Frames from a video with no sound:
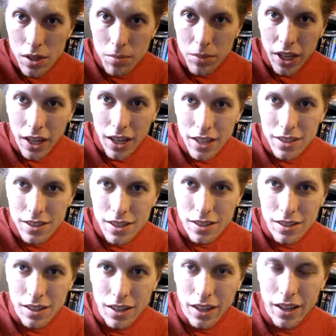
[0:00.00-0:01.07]
Guys,
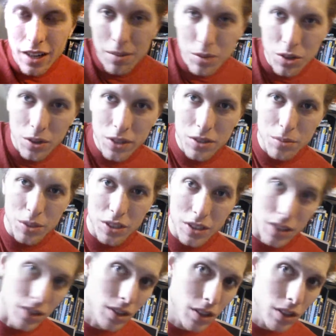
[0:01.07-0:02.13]
and today I'm going to be
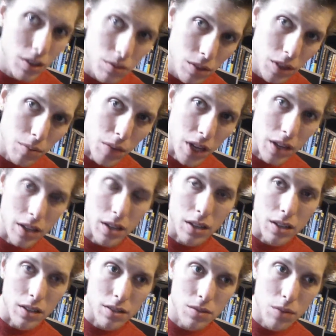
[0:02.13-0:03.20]
continuing
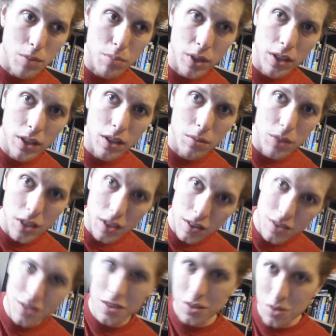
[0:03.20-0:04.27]
my sweep picking
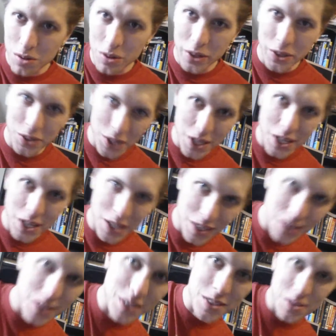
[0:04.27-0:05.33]
beginners tutorial
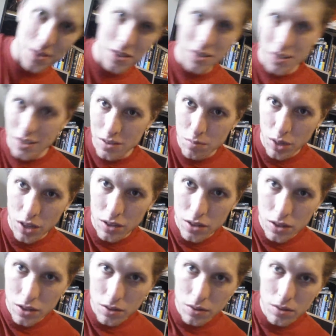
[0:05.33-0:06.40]
guide. So this is part
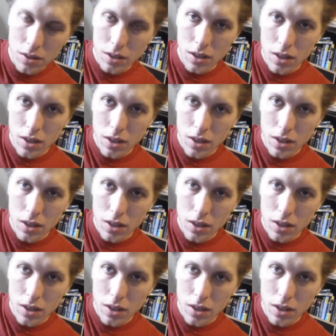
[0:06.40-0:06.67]
2.